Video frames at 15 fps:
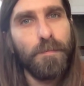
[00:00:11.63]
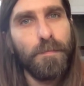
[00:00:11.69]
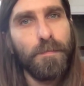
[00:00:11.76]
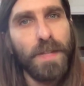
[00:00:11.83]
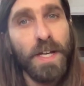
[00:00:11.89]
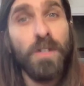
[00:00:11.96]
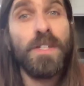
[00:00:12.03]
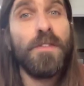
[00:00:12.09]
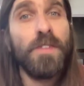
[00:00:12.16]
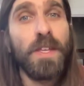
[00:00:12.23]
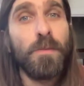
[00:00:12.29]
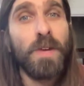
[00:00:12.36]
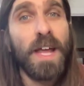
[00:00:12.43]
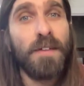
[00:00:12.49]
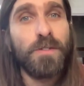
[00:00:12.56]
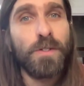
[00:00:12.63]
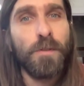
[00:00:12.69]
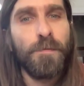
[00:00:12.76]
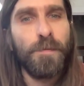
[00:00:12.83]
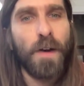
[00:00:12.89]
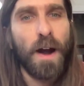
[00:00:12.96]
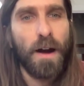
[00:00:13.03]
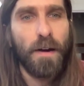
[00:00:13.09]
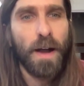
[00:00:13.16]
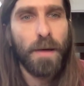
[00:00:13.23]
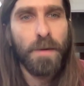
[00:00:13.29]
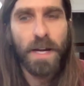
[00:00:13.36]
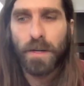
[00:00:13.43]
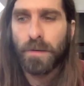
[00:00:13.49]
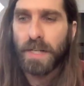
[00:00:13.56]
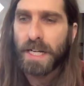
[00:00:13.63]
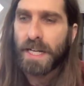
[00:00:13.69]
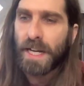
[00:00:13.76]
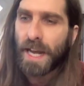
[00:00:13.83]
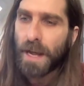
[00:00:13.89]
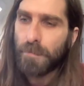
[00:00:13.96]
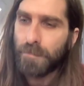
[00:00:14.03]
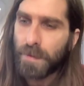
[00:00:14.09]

Here's everything we have so far. How about a recap?